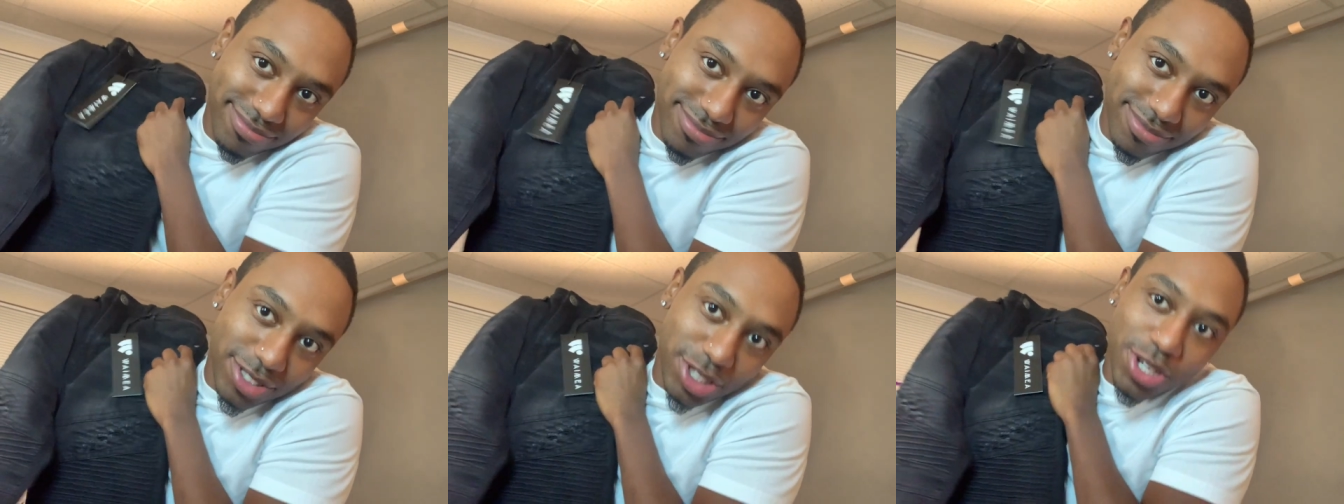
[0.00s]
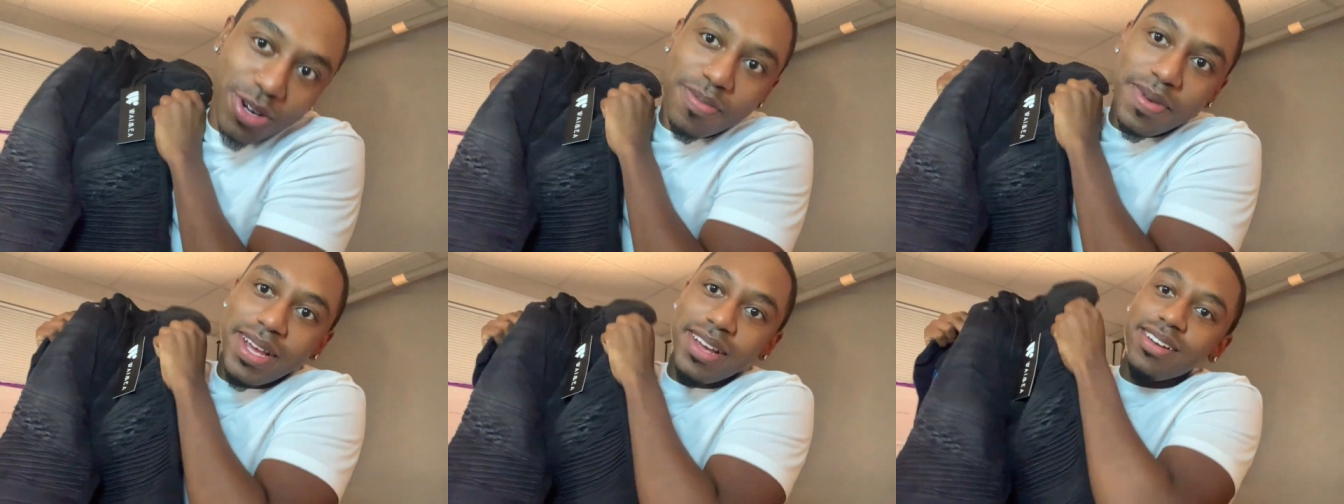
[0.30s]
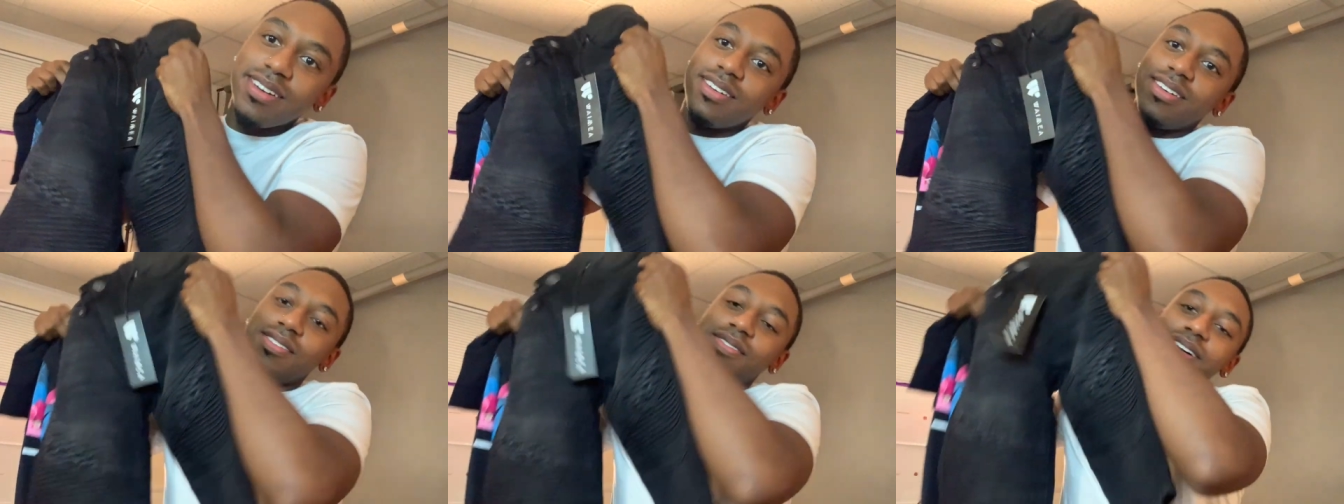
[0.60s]
sue me
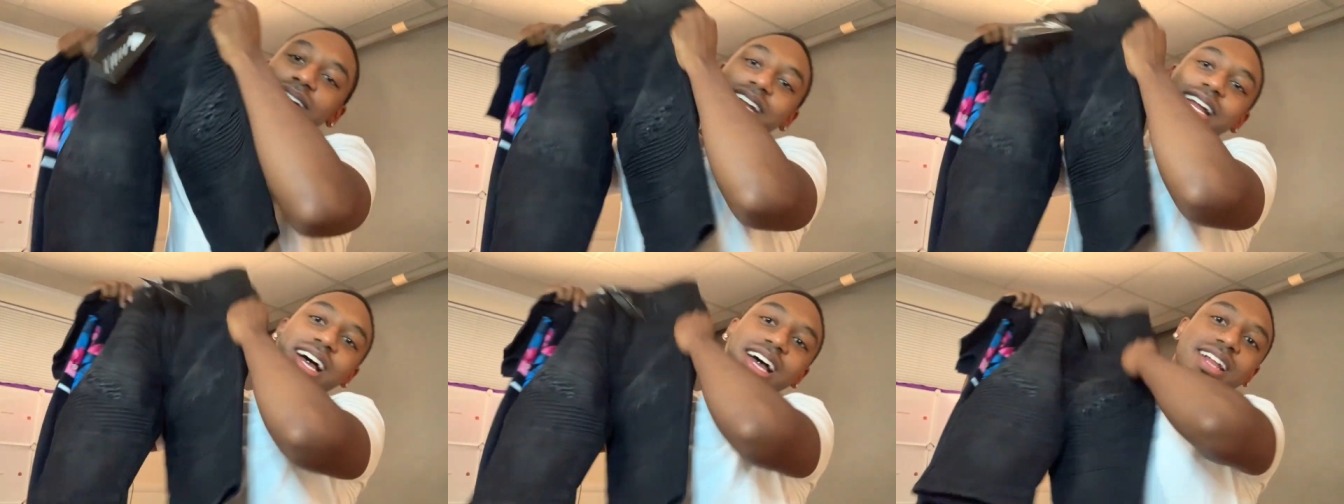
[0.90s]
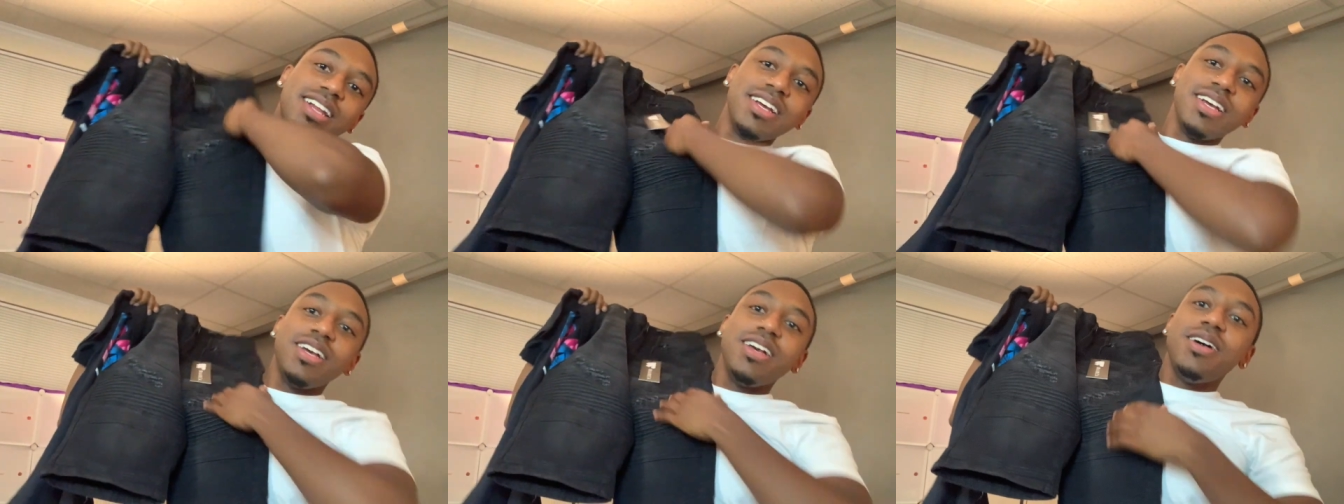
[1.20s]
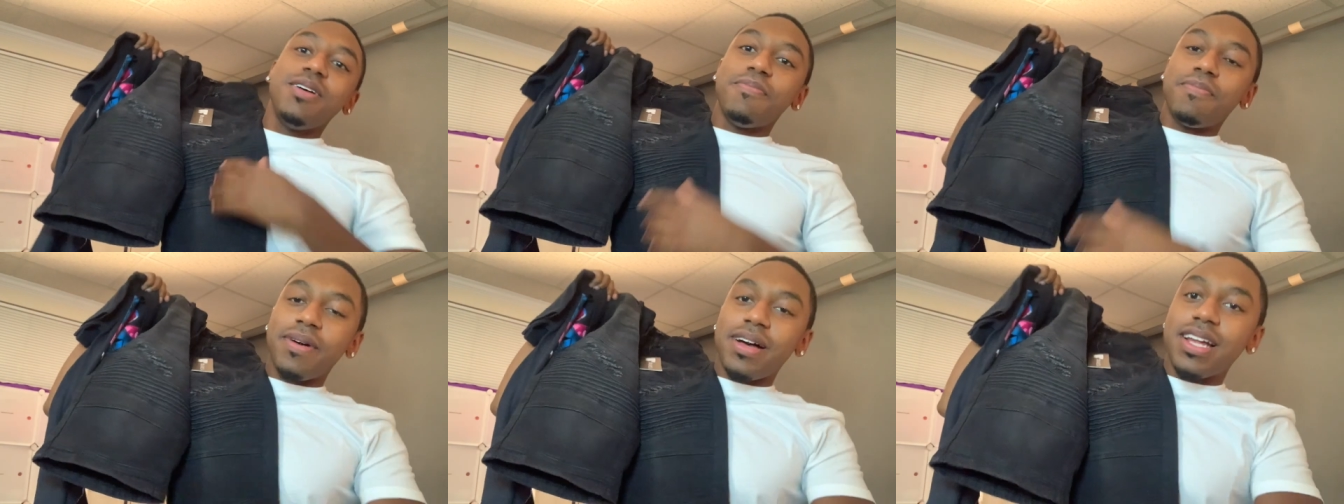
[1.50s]
or whatnot.
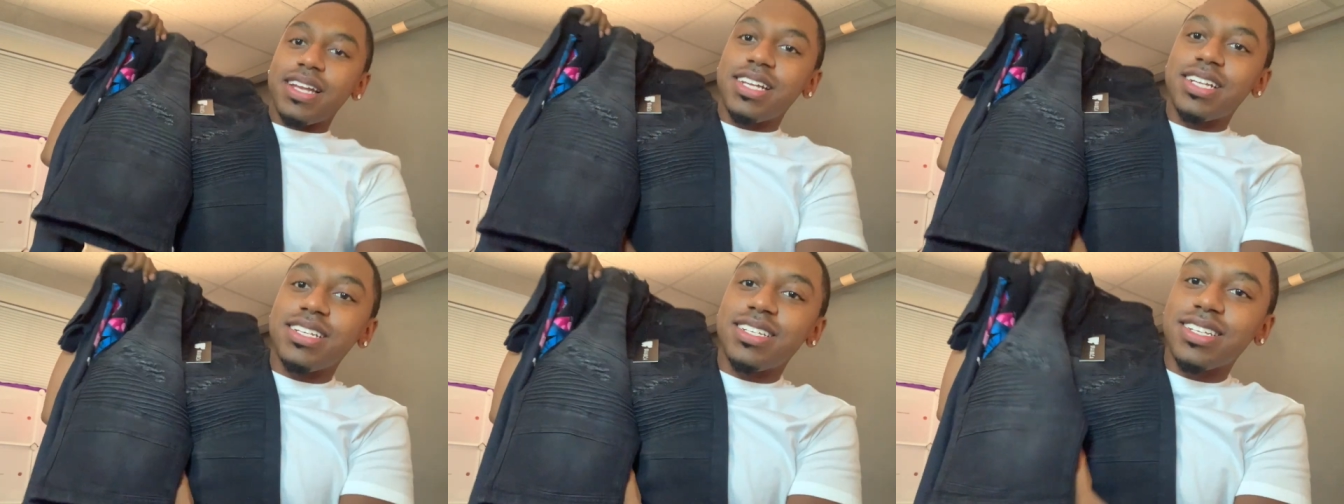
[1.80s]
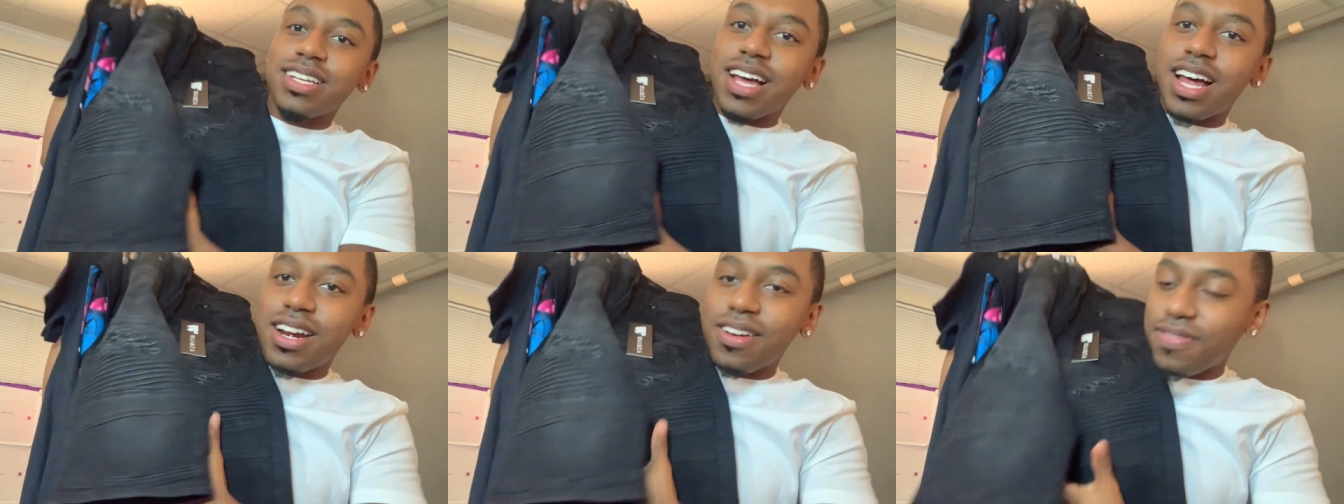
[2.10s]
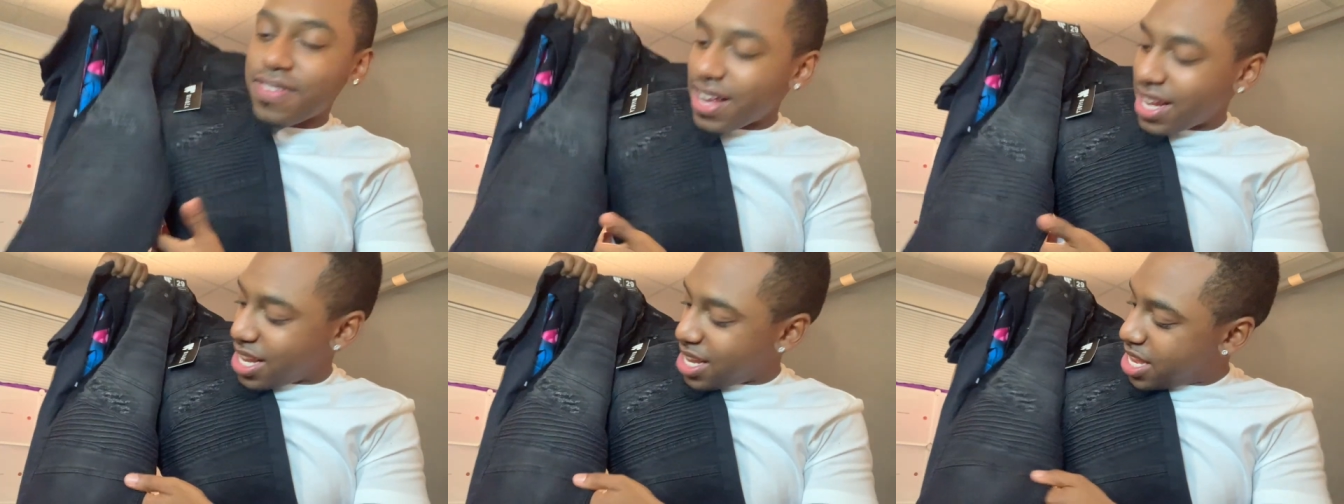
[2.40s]
But this is kind of
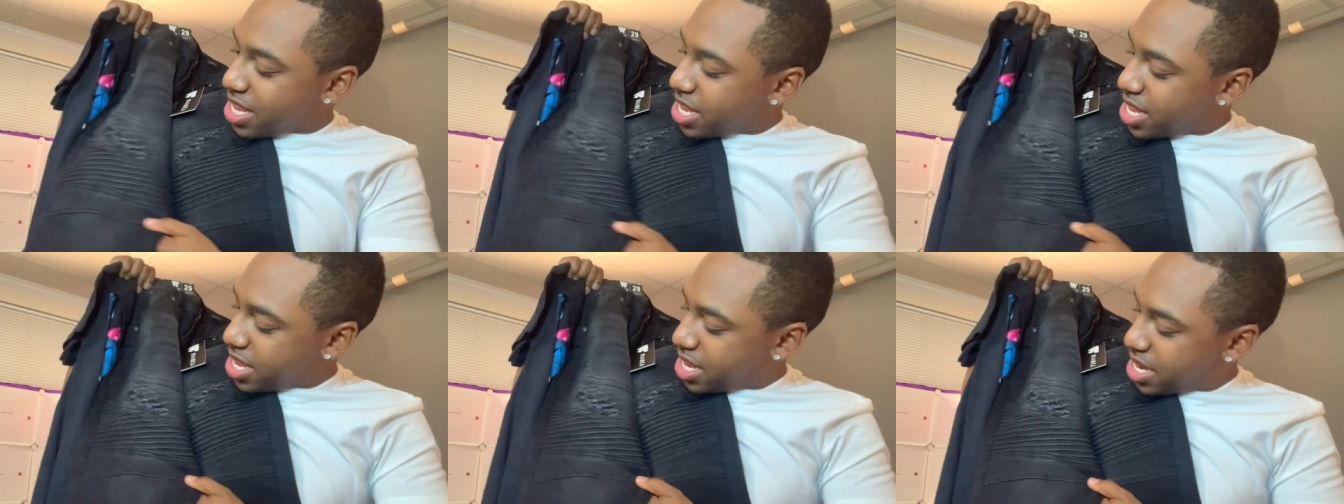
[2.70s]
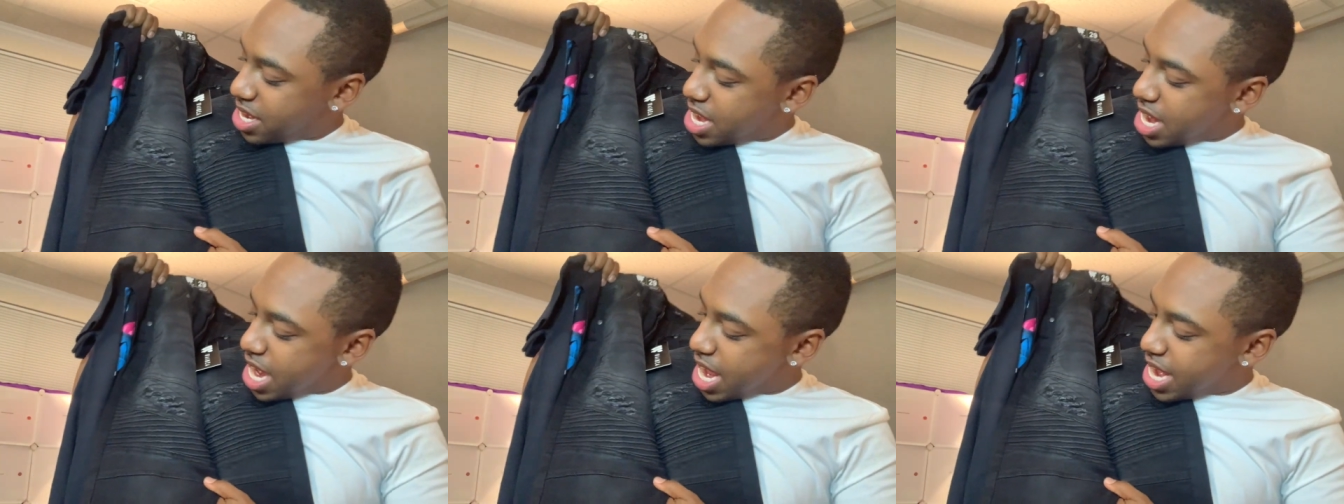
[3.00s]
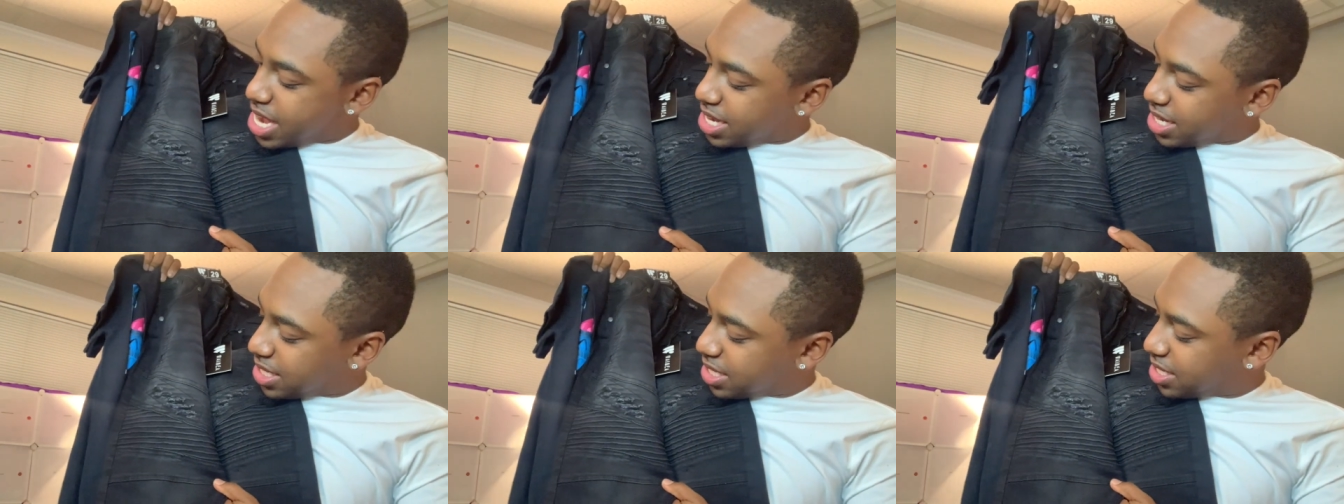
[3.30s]
like a
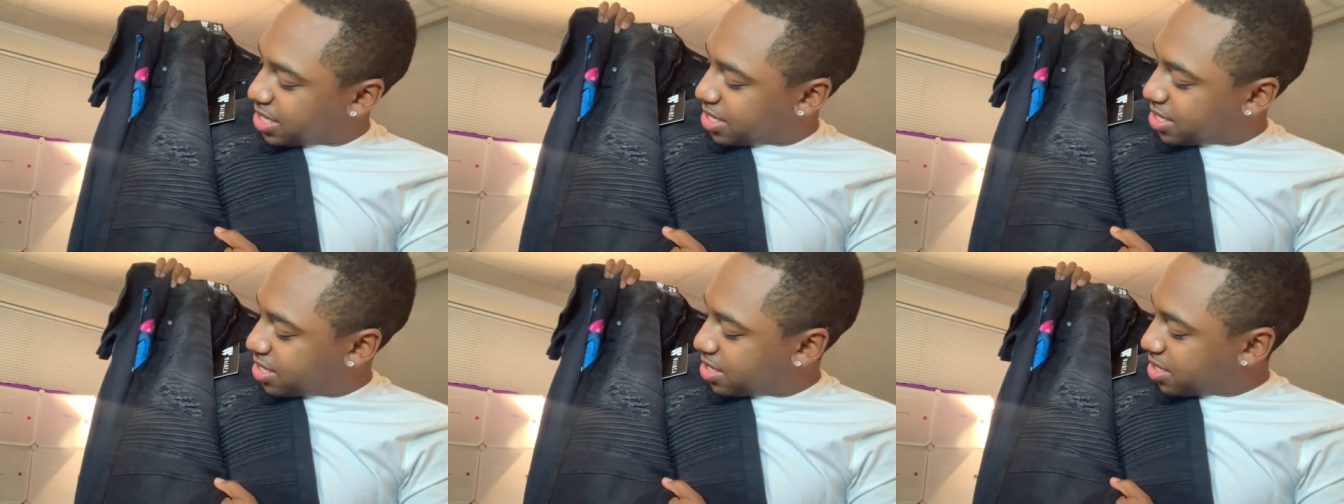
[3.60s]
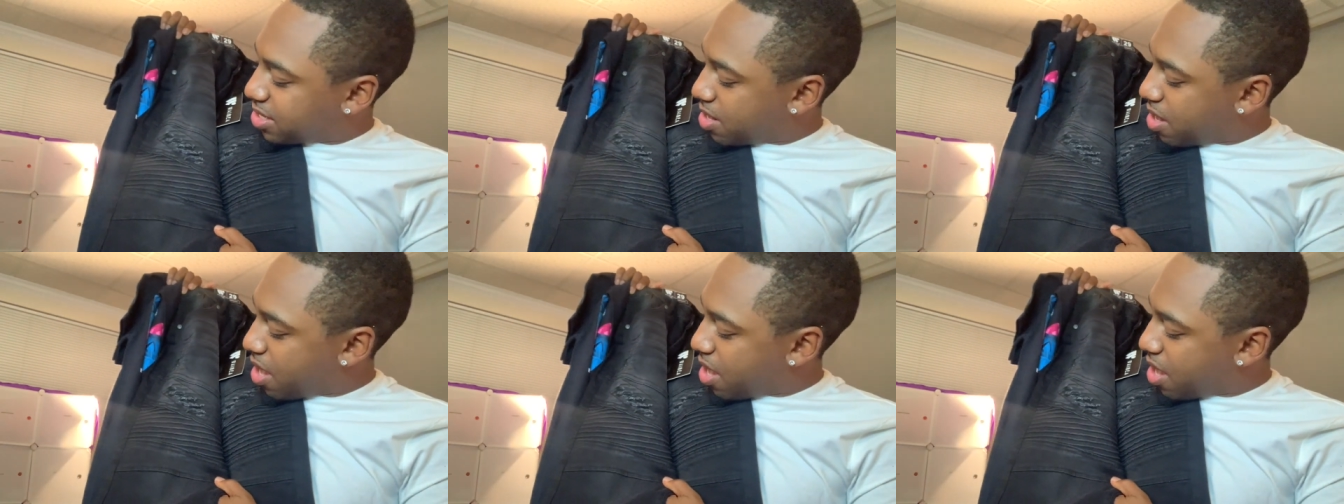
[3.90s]
nice